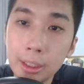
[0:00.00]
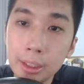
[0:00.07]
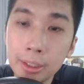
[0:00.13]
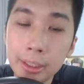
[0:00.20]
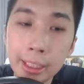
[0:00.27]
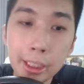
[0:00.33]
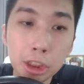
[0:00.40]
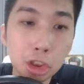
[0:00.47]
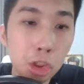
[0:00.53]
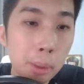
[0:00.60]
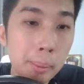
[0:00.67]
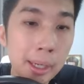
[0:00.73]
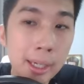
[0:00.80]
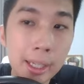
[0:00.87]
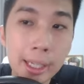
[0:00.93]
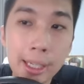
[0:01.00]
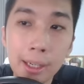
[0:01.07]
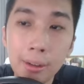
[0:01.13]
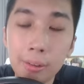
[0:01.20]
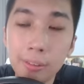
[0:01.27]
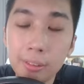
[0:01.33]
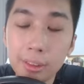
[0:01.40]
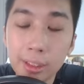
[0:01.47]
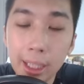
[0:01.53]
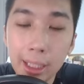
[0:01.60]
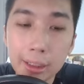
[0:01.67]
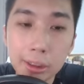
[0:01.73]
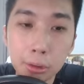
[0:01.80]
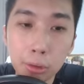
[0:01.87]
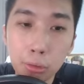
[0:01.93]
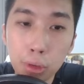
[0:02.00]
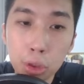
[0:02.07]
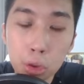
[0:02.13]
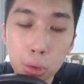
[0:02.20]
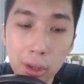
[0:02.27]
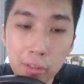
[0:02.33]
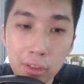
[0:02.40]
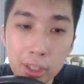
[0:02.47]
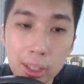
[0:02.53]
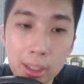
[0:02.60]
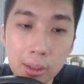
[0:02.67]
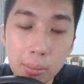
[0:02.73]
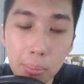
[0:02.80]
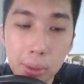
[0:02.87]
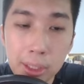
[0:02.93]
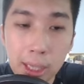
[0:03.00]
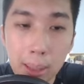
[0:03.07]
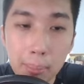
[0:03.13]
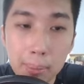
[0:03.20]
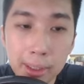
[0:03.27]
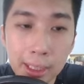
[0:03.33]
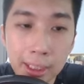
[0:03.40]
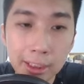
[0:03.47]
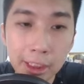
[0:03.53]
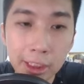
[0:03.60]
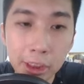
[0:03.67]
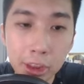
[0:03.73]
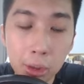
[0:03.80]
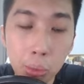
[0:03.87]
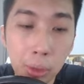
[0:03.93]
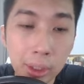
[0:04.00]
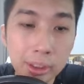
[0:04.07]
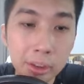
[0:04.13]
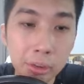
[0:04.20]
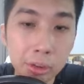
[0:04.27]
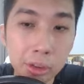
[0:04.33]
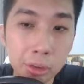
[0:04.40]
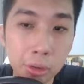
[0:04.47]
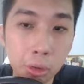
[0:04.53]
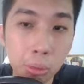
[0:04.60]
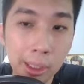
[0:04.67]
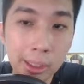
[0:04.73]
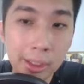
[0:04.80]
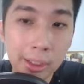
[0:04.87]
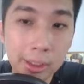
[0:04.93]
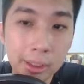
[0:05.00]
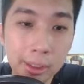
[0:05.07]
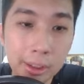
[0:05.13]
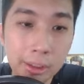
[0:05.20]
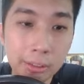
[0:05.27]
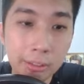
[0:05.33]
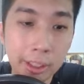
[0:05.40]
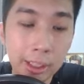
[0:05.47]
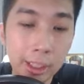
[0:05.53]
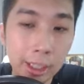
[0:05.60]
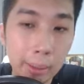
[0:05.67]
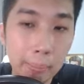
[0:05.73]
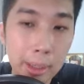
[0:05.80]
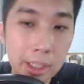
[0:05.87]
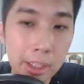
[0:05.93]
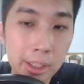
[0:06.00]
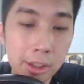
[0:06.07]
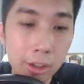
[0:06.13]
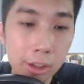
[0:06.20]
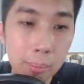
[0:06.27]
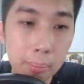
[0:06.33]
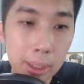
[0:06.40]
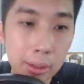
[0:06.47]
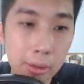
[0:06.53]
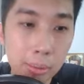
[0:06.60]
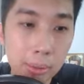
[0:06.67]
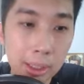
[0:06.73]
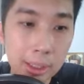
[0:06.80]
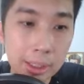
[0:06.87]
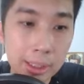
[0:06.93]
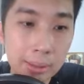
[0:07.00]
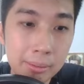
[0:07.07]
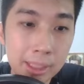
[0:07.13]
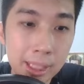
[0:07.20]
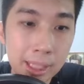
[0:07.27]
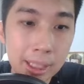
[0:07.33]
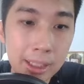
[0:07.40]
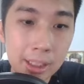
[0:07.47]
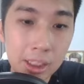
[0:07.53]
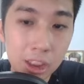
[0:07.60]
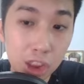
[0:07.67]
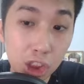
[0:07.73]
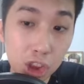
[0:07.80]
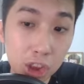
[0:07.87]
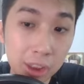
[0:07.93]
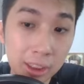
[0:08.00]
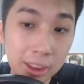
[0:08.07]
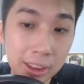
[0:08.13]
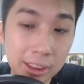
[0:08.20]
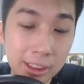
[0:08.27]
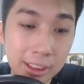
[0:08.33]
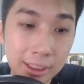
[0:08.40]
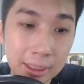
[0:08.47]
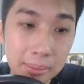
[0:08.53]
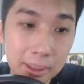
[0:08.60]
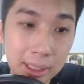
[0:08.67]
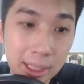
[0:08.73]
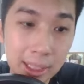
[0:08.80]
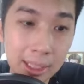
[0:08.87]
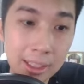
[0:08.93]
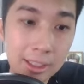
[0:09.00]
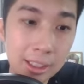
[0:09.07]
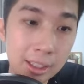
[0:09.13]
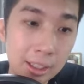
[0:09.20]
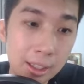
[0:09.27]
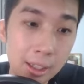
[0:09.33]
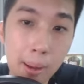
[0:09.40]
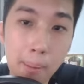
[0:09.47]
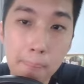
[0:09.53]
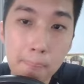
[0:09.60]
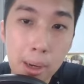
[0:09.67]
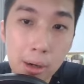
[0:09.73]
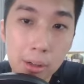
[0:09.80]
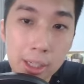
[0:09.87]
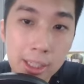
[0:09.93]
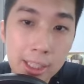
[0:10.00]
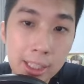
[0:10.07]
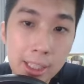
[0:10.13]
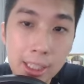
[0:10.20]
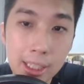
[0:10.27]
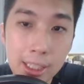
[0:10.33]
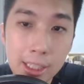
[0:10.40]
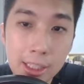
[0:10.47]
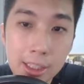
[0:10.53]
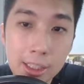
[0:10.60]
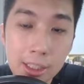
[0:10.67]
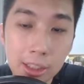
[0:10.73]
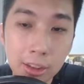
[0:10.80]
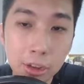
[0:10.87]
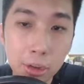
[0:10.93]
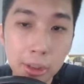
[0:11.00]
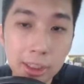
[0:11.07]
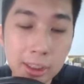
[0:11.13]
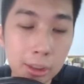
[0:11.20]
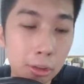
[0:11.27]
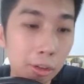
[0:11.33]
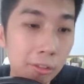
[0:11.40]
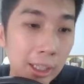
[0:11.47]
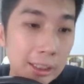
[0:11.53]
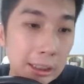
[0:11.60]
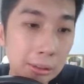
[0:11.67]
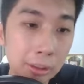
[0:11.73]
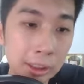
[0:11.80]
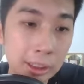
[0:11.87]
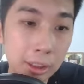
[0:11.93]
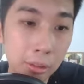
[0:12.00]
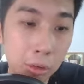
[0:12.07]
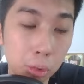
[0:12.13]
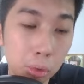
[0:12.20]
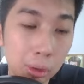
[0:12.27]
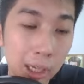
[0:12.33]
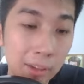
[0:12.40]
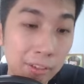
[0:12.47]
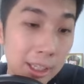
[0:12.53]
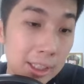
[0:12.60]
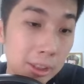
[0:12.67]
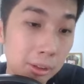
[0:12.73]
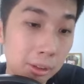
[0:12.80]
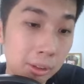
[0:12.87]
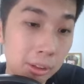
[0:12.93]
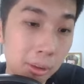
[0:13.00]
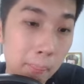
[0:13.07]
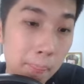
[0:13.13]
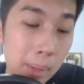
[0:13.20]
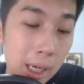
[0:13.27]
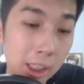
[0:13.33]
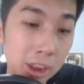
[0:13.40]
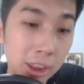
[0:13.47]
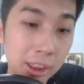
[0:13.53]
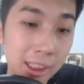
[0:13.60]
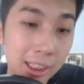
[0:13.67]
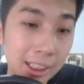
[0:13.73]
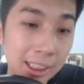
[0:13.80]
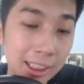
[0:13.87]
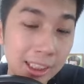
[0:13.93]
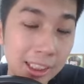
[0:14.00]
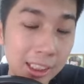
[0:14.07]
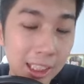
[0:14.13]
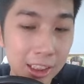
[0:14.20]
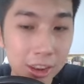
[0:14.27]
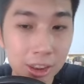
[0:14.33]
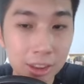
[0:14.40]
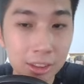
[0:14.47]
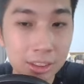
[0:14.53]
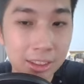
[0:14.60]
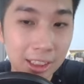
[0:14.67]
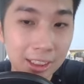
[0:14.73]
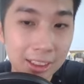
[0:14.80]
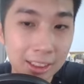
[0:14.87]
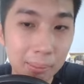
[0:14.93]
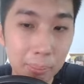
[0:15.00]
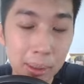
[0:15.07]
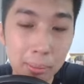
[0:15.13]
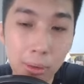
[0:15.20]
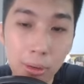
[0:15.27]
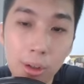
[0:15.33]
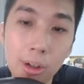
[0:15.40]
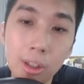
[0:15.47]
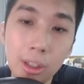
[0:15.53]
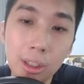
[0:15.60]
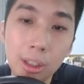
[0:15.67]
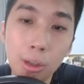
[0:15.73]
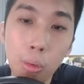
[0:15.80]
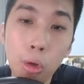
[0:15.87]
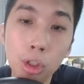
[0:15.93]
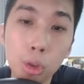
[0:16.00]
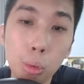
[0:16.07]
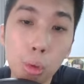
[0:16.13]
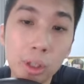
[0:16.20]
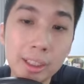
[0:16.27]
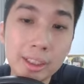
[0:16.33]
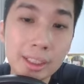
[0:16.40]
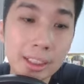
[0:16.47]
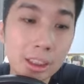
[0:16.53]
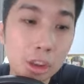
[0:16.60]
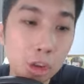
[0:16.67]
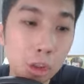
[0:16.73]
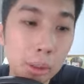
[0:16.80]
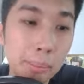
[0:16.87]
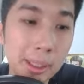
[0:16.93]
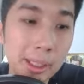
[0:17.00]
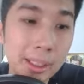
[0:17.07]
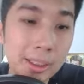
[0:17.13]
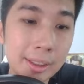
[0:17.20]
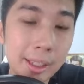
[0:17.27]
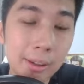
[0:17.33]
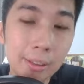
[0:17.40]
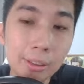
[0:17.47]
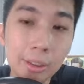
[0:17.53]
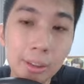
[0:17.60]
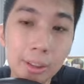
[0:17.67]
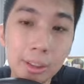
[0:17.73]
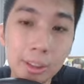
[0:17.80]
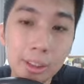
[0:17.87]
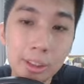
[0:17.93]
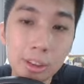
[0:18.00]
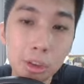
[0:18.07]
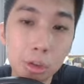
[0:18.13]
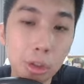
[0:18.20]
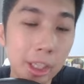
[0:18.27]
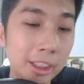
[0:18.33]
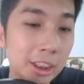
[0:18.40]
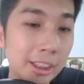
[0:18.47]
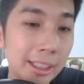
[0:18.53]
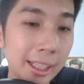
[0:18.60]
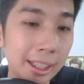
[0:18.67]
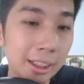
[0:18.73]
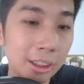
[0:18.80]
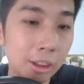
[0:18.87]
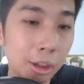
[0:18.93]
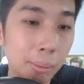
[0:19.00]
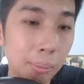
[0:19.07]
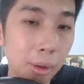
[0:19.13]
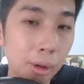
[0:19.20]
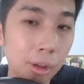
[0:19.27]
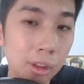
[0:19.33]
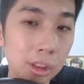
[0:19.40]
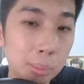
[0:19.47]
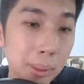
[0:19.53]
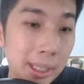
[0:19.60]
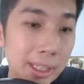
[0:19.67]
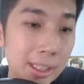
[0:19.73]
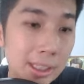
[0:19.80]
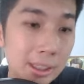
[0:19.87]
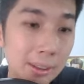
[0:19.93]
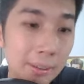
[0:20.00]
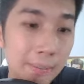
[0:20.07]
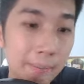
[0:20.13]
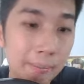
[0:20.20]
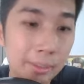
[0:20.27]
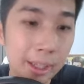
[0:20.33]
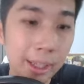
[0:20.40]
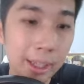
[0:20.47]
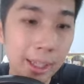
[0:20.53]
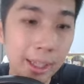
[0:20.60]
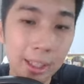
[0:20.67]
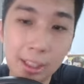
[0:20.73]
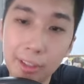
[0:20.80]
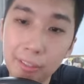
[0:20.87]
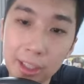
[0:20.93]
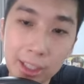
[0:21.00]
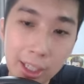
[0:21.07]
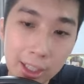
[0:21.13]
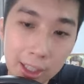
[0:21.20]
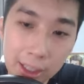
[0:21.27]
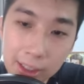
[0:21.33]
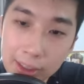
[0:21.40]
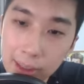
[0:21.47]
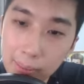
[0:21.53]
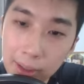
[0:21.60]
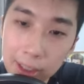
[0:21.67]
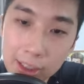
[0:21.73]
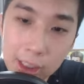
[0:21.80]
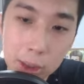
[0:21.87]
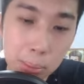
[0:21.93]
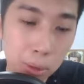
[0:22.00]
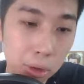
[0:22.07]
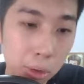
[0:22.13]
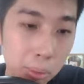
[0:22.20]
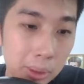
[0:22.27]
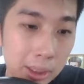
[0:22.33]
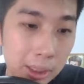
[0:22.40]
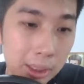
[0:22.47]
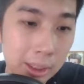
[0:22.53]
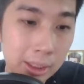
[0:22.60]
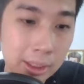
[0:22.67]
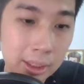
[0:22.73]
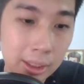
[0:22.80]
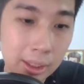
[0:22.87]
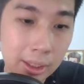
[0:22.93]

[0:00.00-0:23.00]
Next 3 bedder layout, 904 square feet, pre-harmonization 1001. Right, like I mentioned, all the bedrooms are the same size, kitchen is the same size, balcony is 3050 instead of 2950, marginally larger, just a bit more. Wall-to-wall distance 3 meters now, so you actually get a lot more space. And living and dining, same length, 6.2 meters.